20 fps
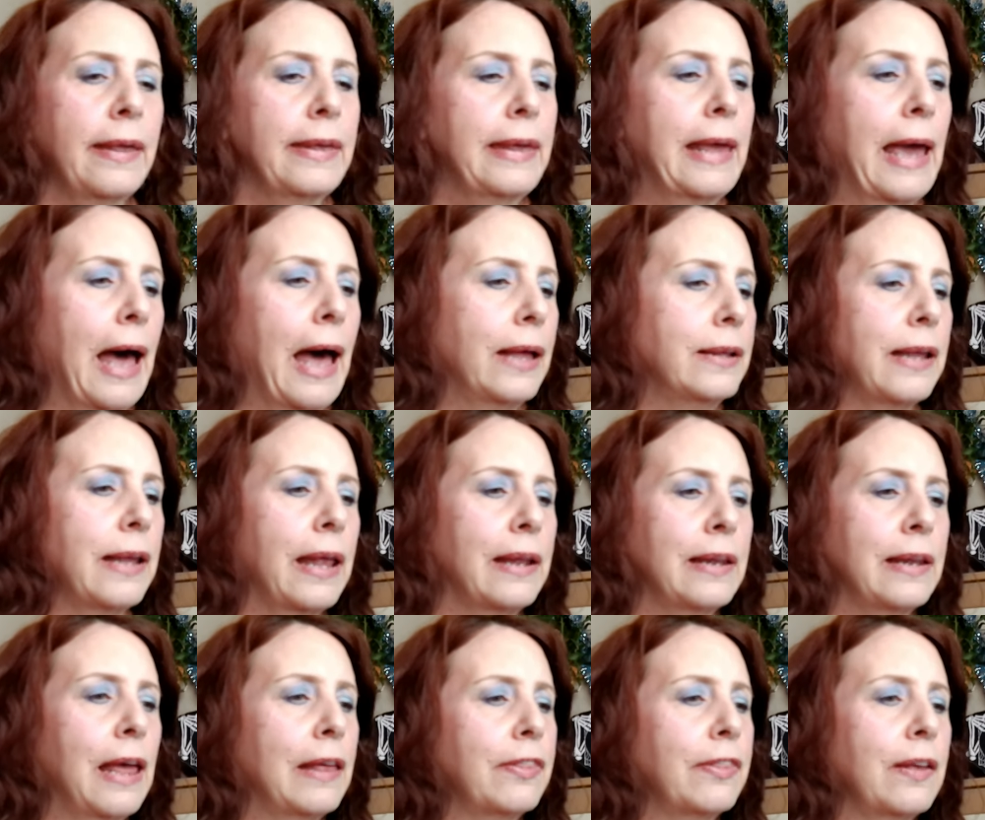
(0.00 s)
yeah,
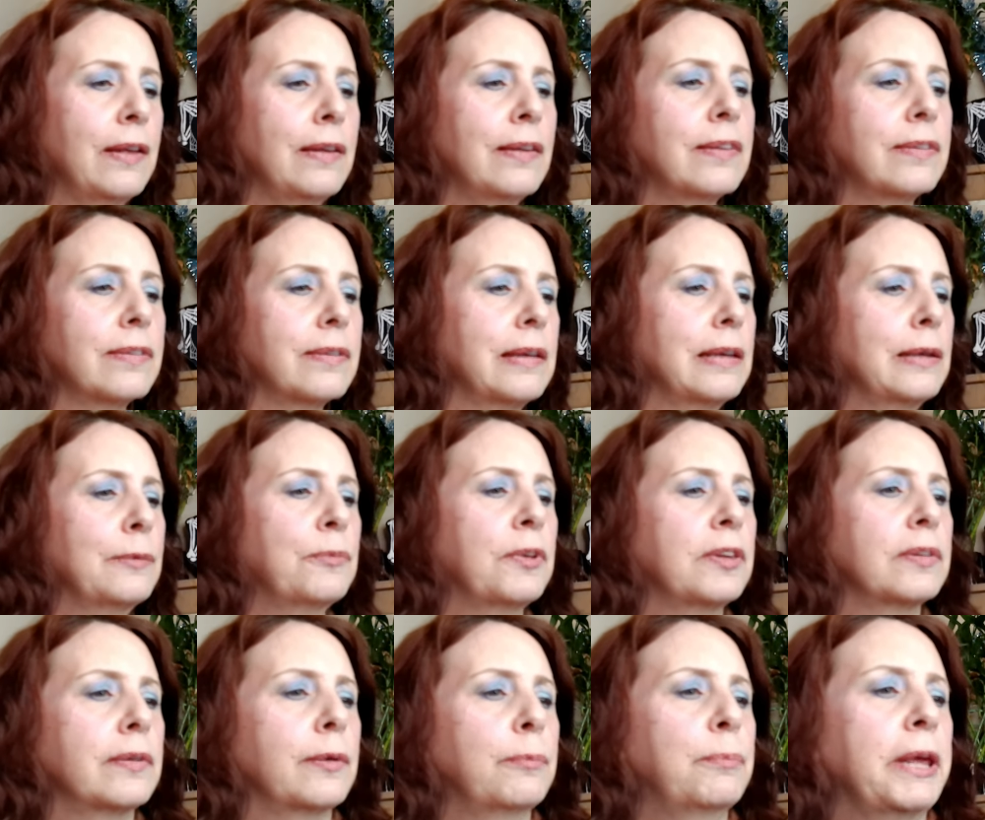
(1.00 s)
nothing
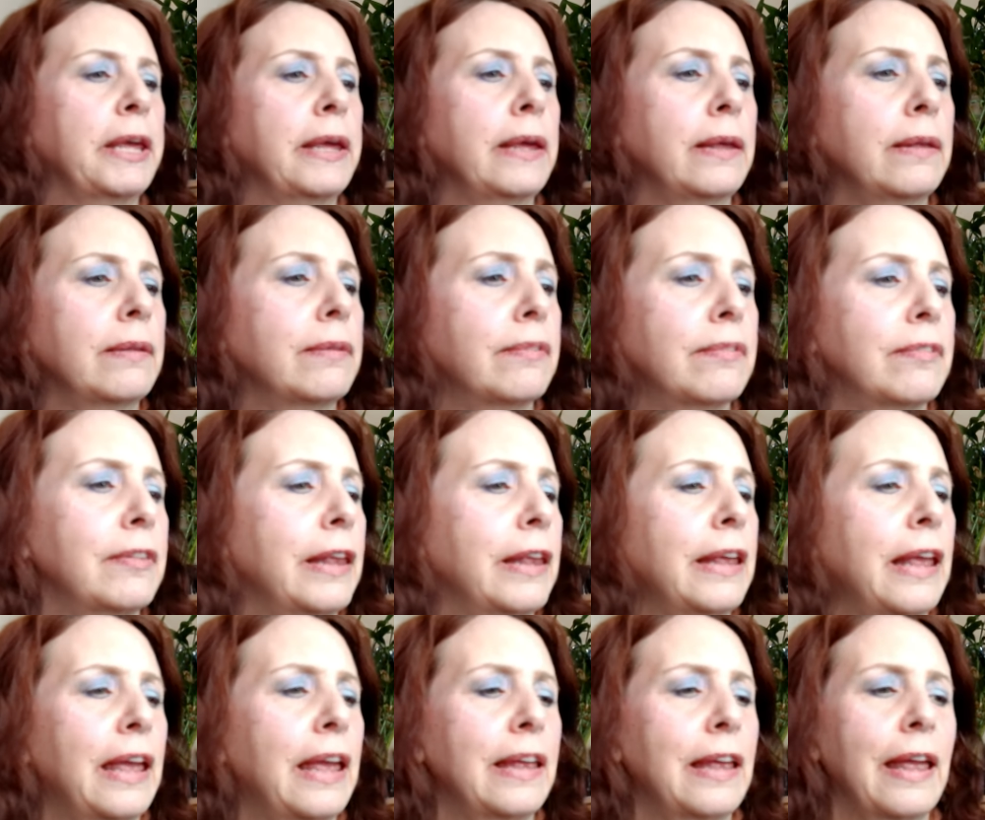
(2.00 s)
seems to be,
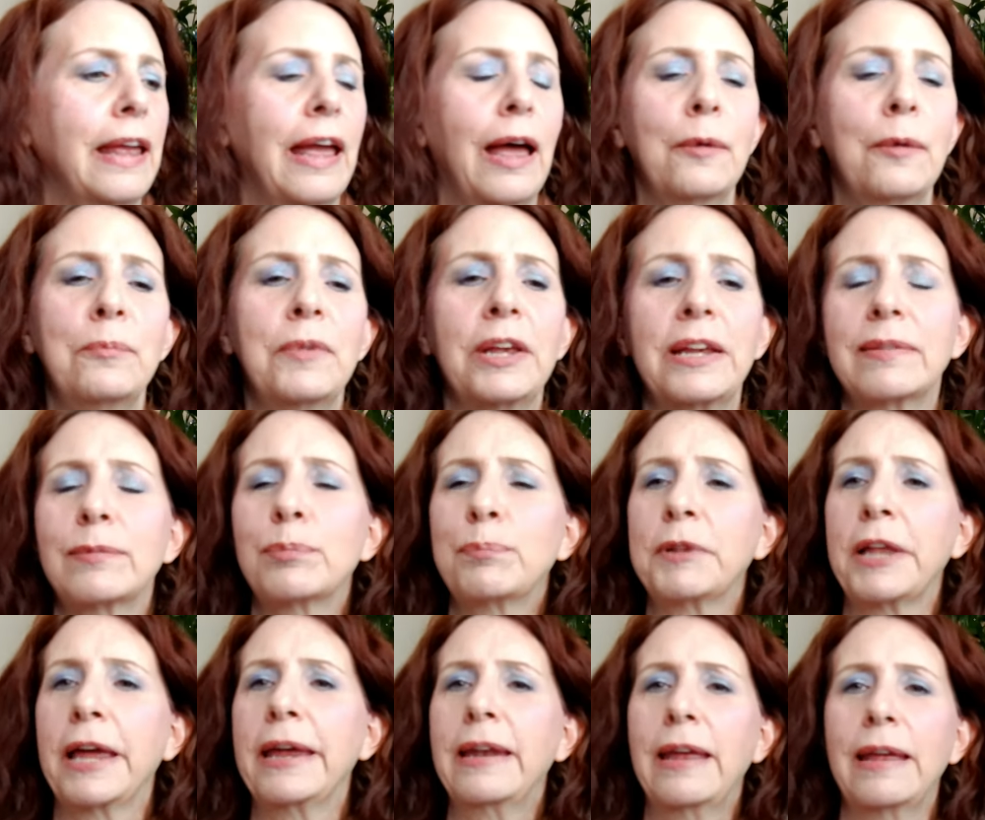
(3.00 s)
uh, I'm
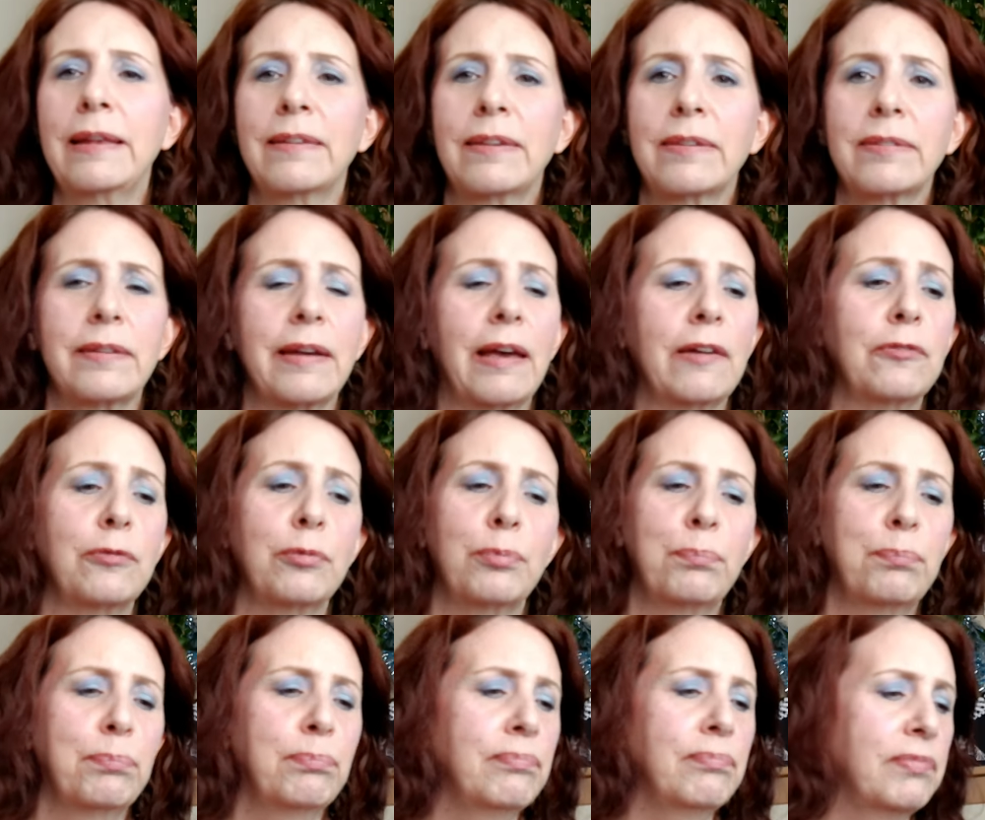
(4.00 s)
explaining stuff
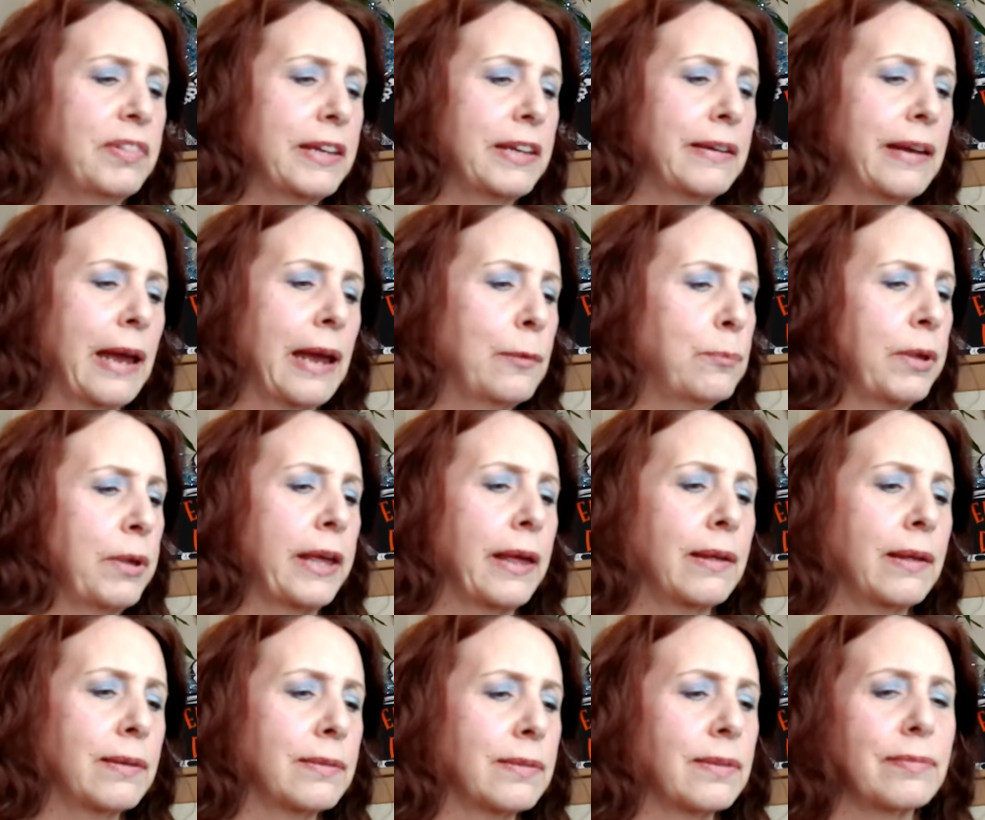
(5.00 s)
today
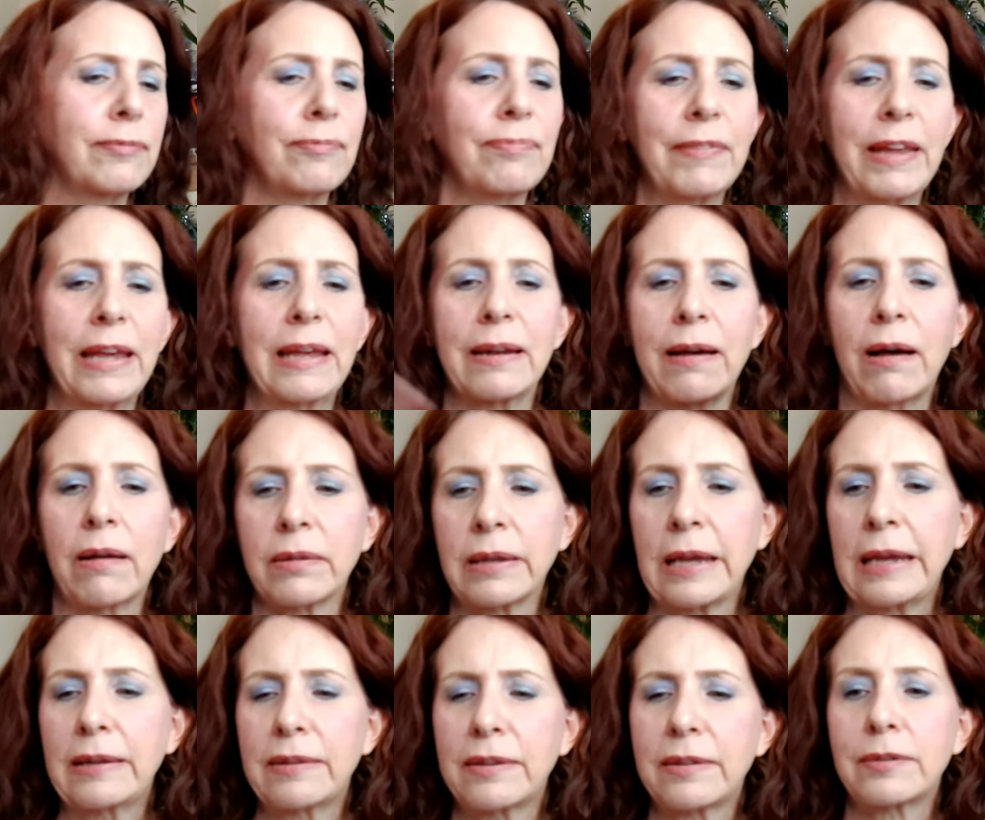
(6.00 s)
because it all
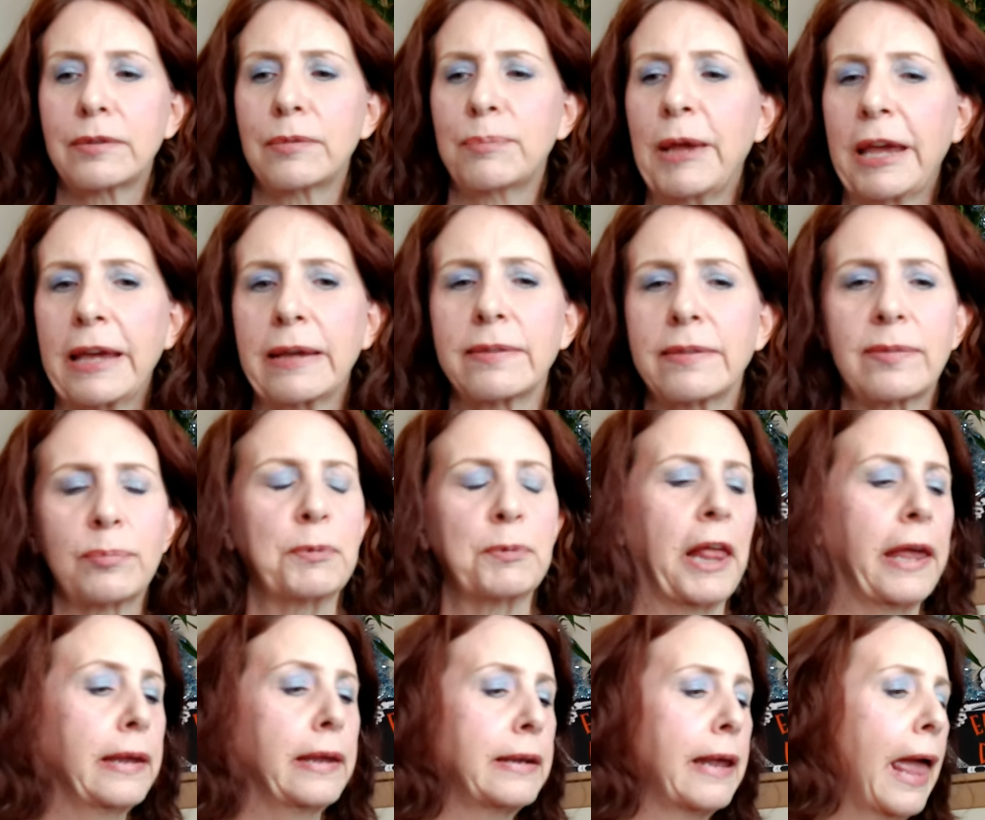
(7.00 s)
needs to be
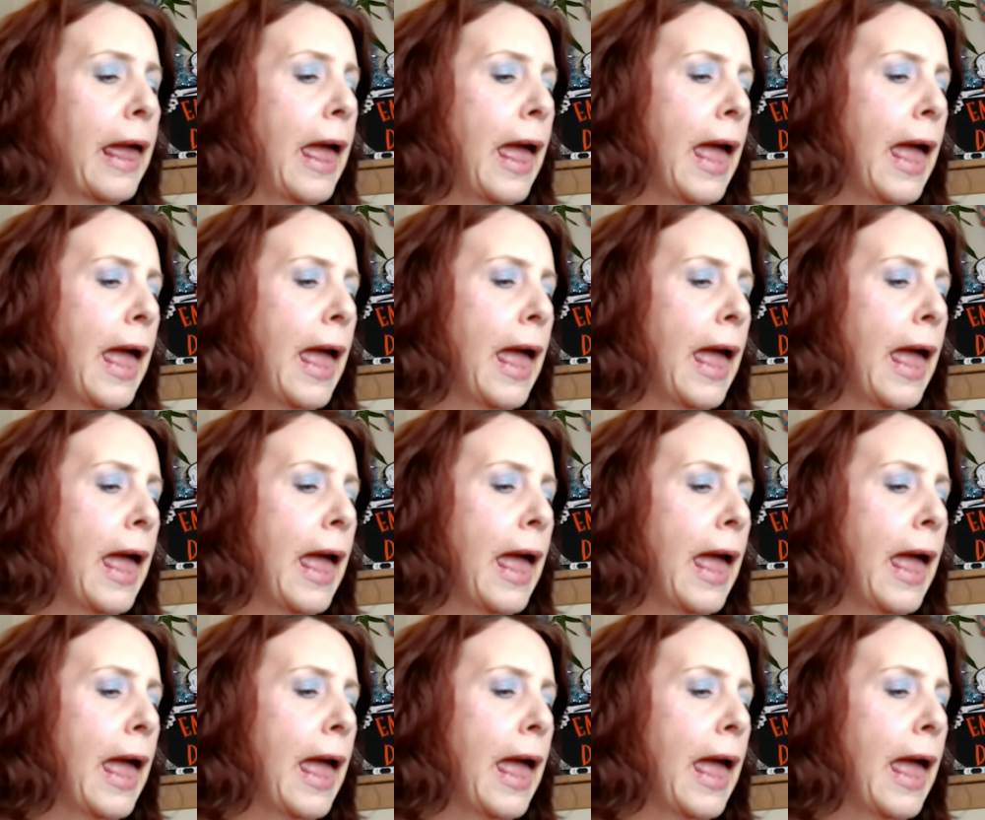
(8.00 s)
explained.